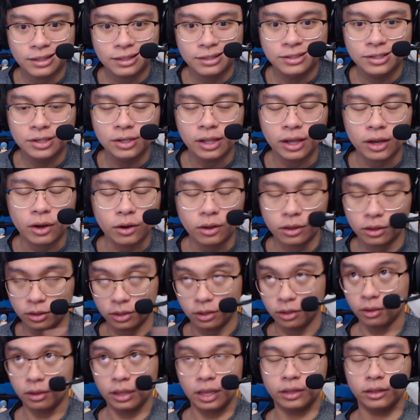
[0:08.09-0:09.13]
to
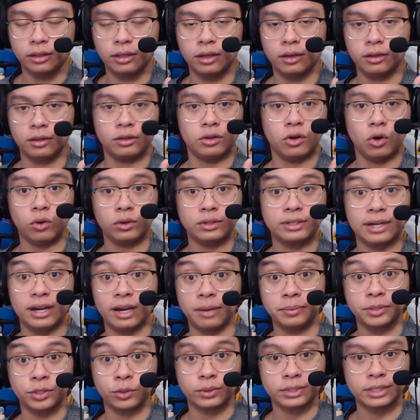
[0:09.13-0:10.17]
the whole entire
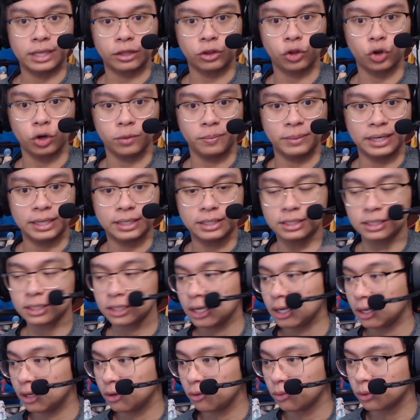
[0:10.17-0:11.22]
episode was like 30 minutes,
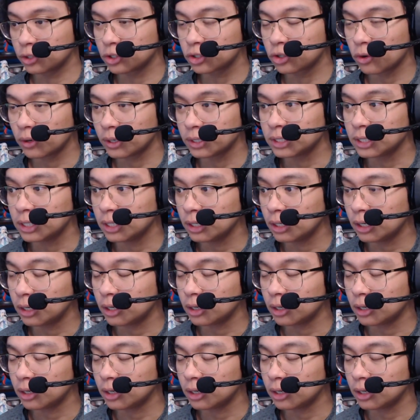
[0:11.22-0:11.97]
which is crazy.